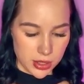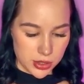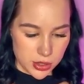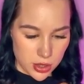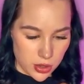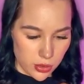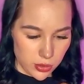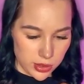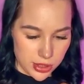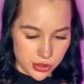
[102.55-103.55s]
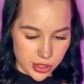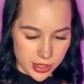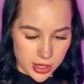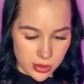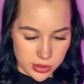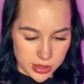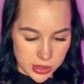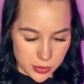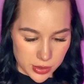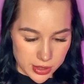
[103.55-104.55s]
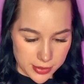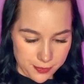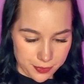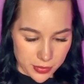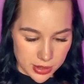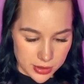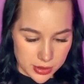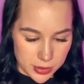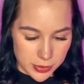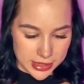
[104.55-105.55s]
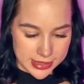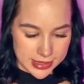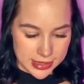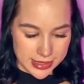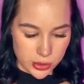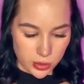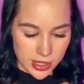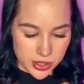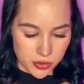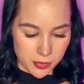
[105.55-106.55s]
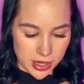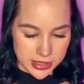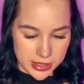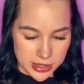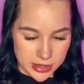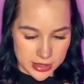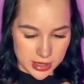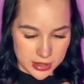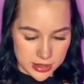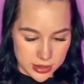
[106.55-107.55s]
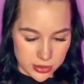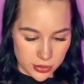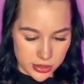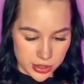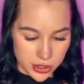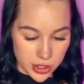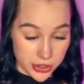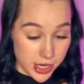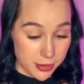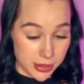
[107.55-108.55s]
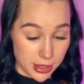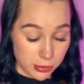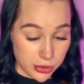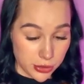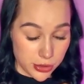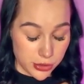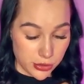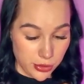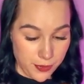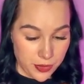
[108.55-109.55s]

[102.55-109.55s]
So let's check it out, this one. As we can see, two lines of MACD is not crossing each other yet, but they will do it soon.